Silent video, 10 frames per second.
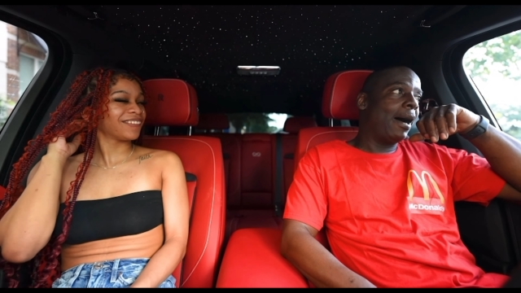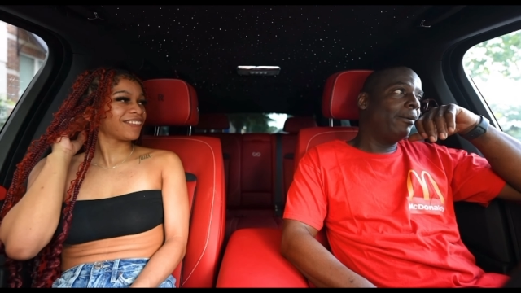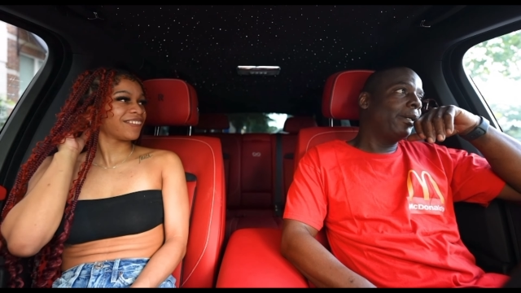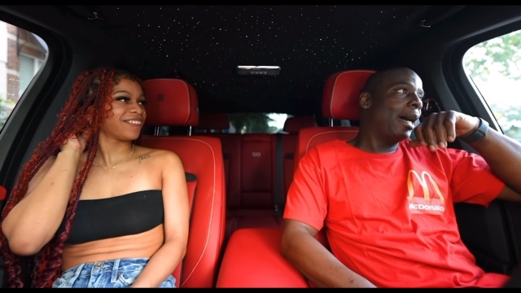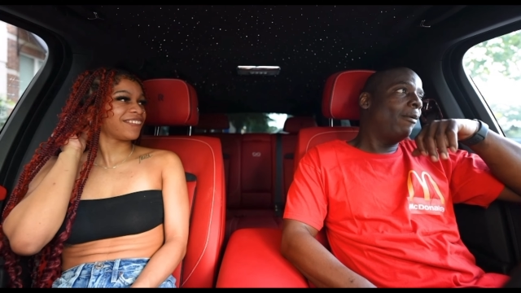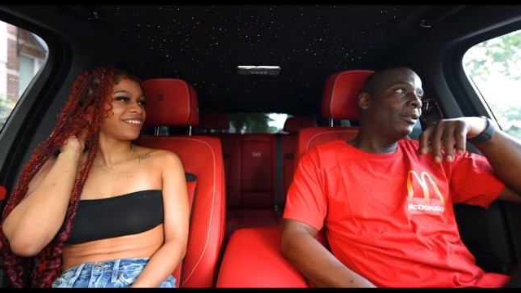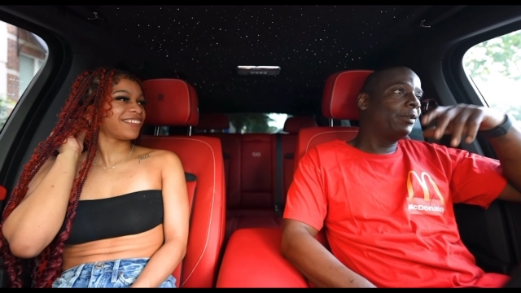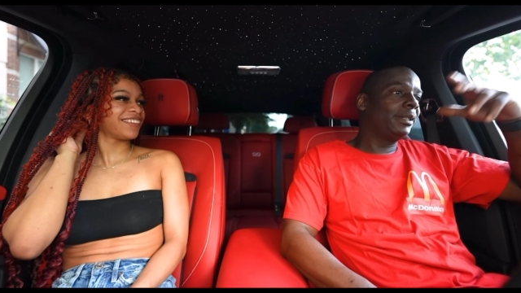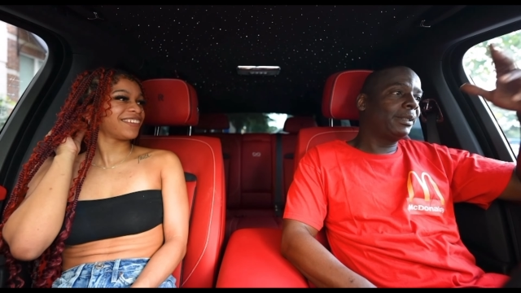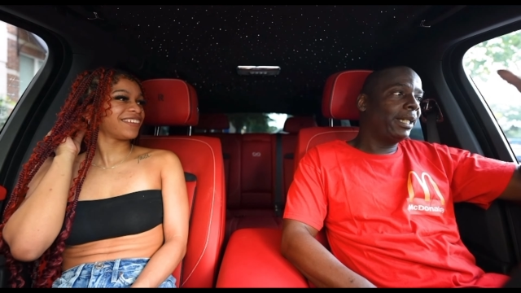Speaker 1: I, I was
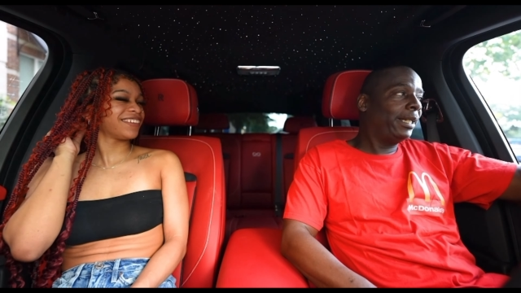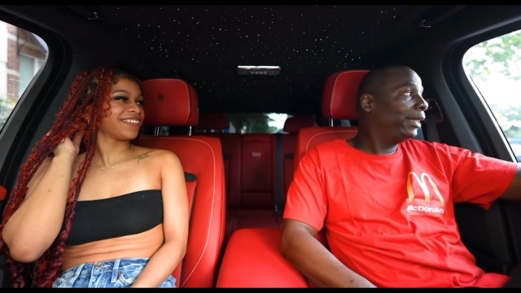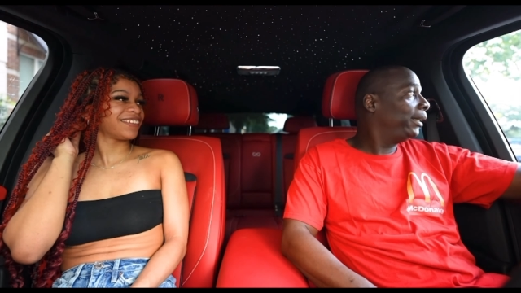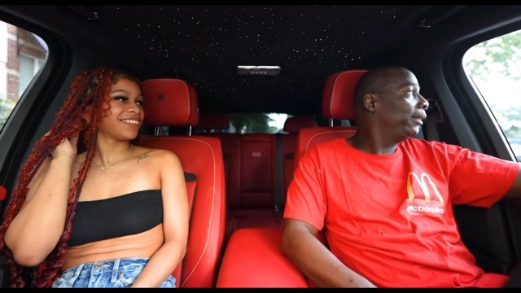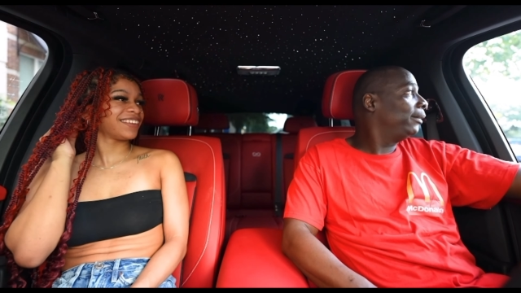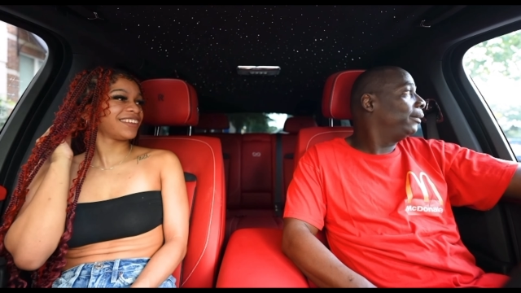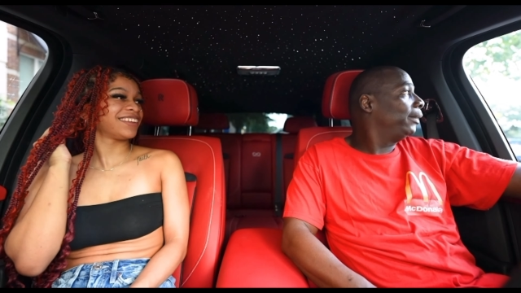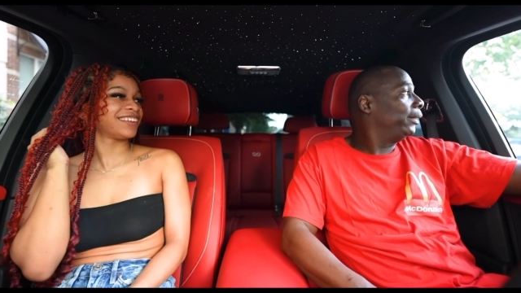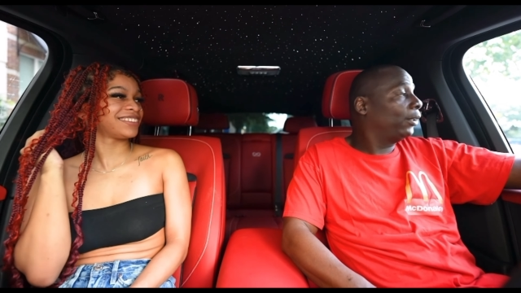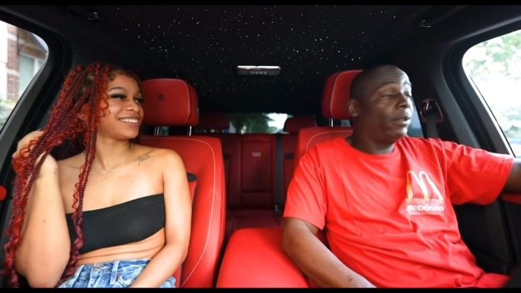gonna say it
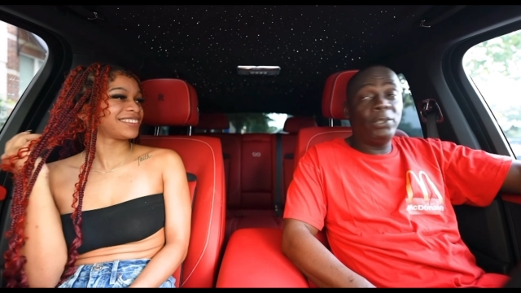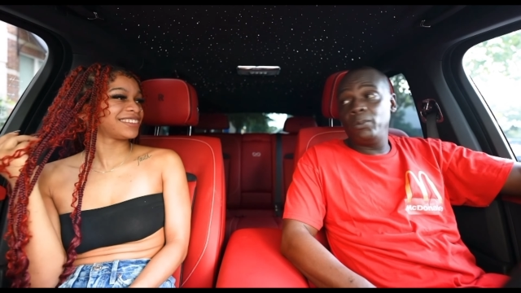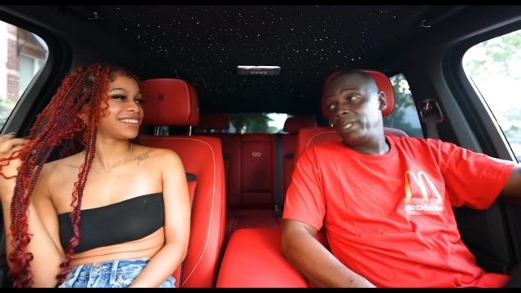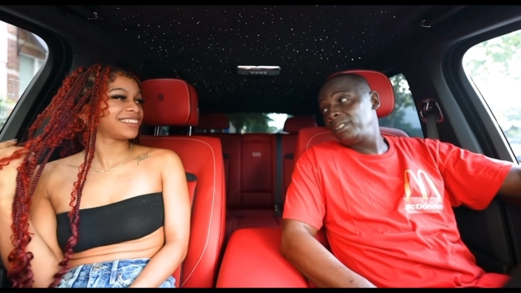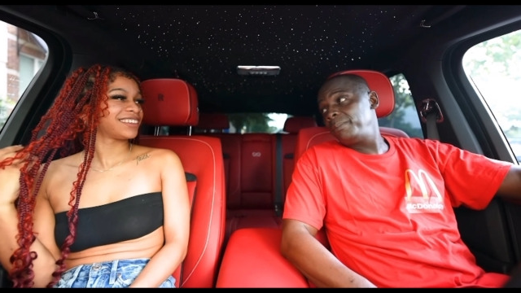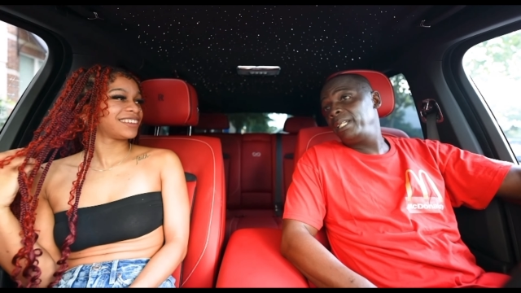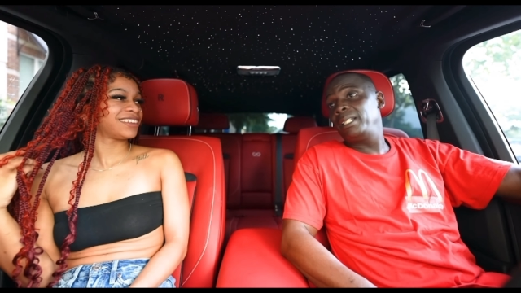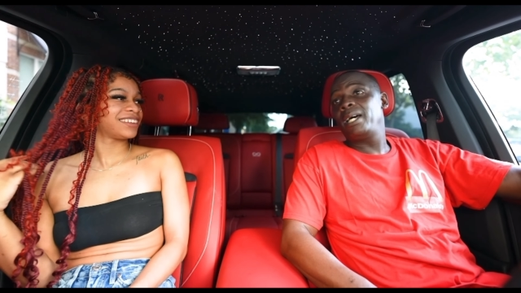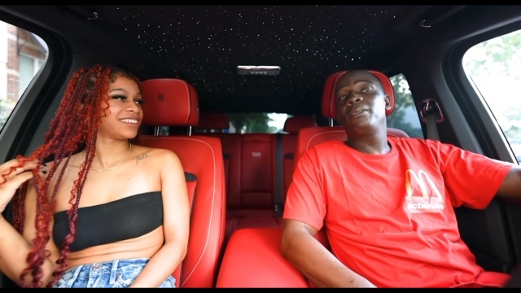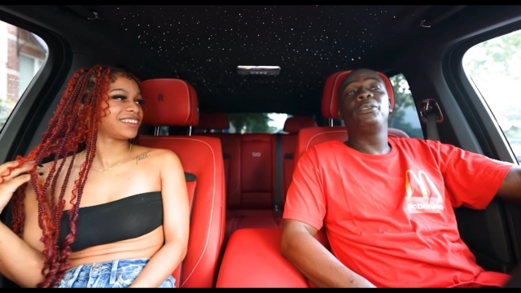is all you want is a
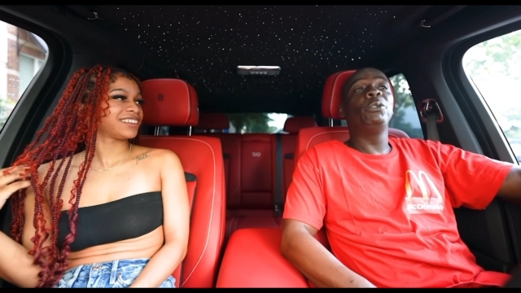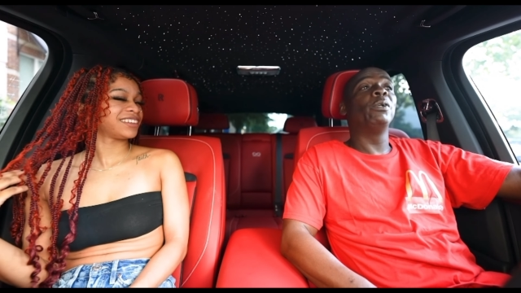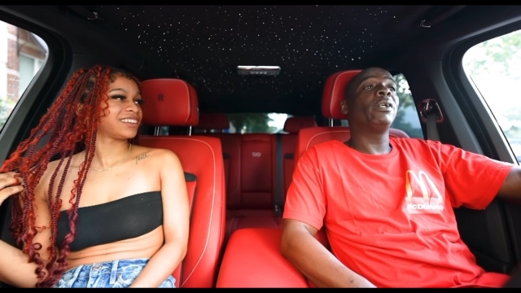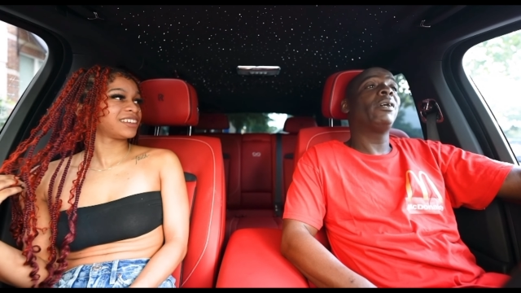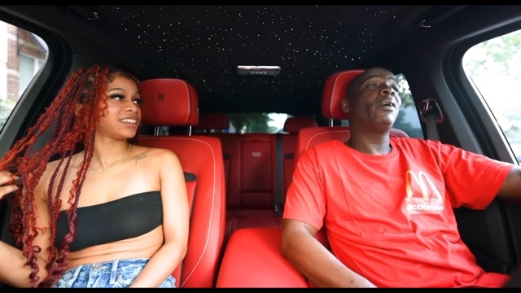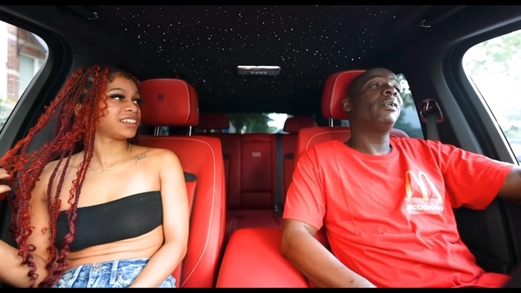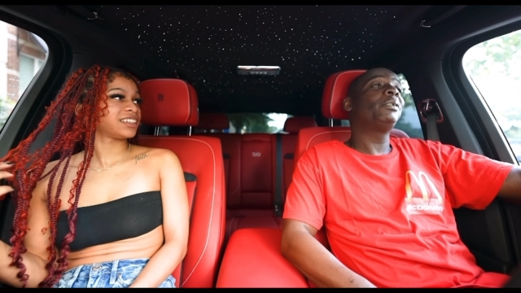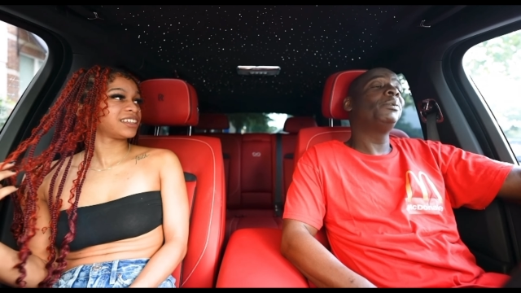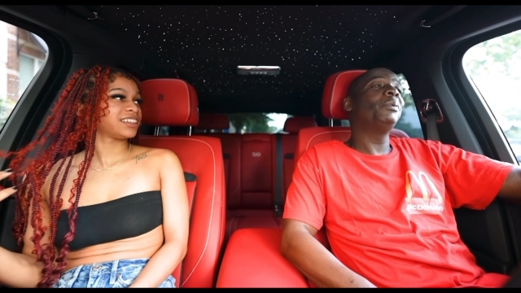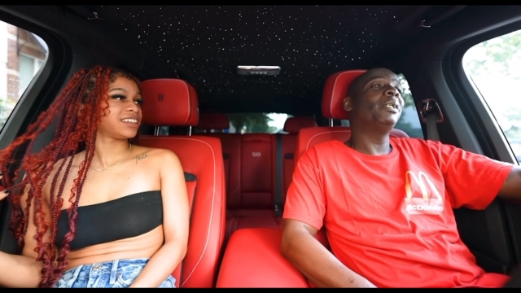McDonald's, so you want a car
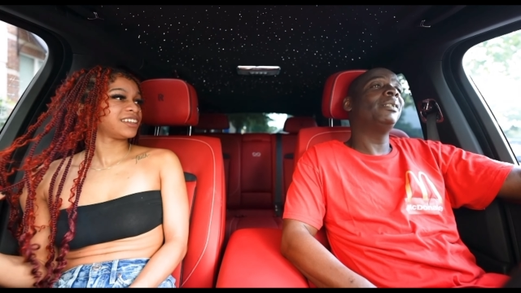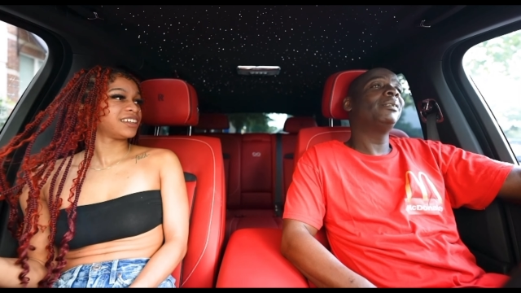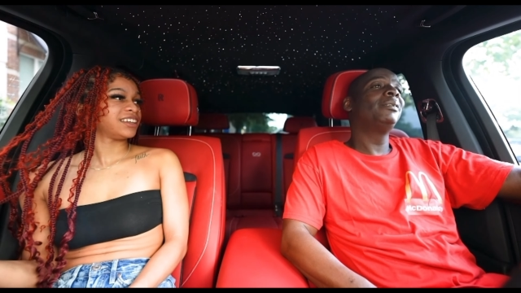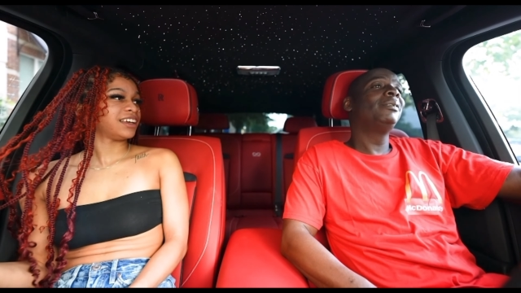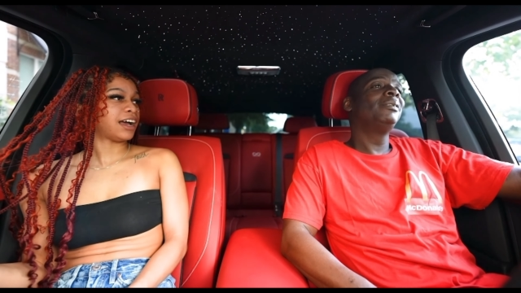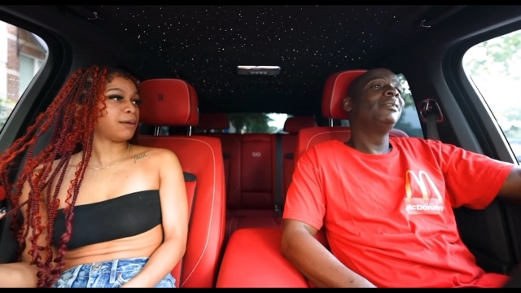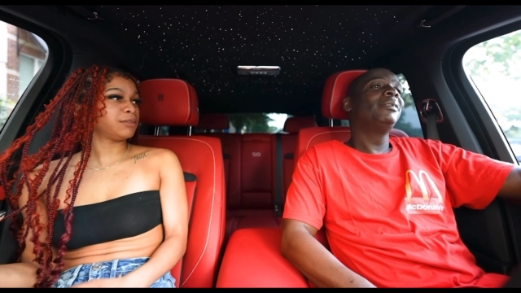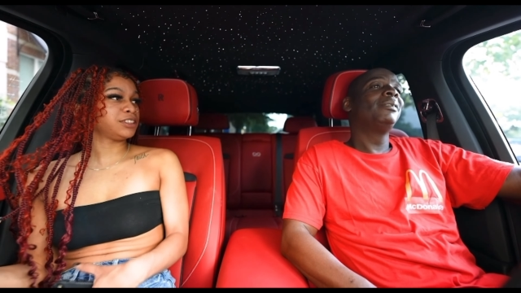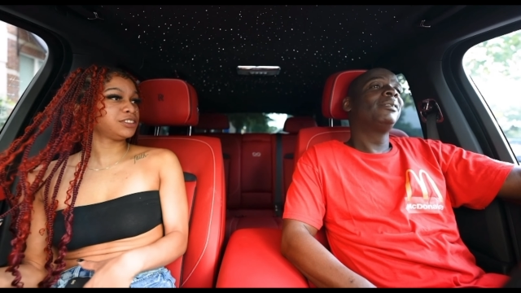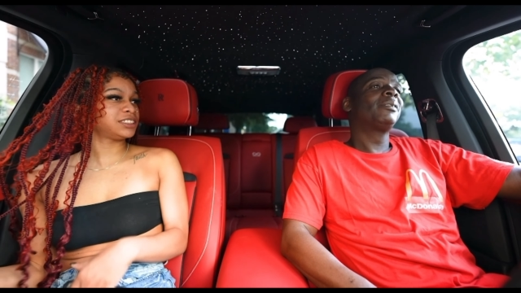too, huh?
Speaker 2: I'm
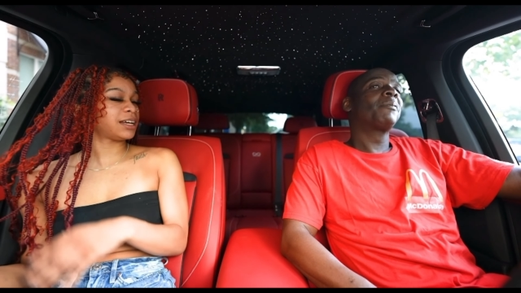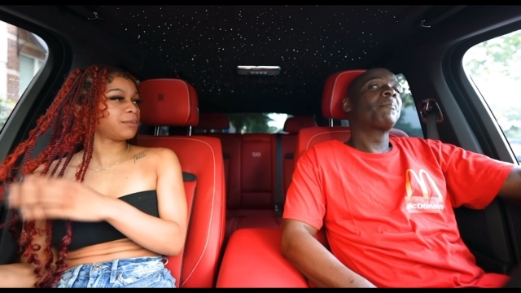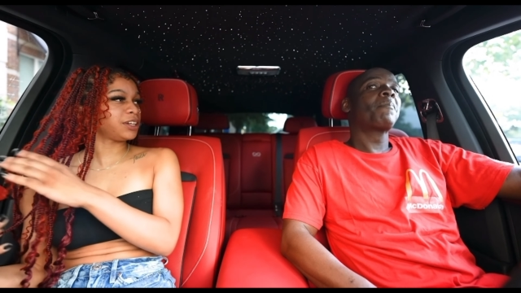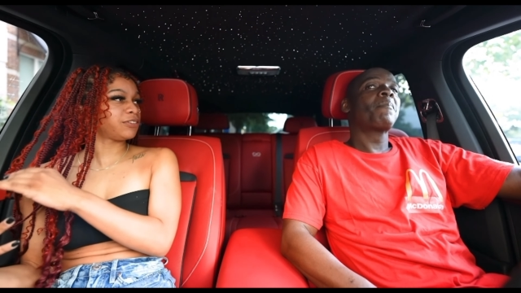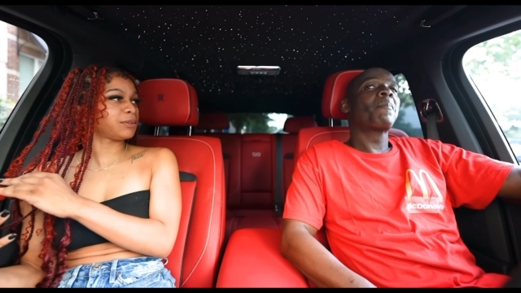gonna use that money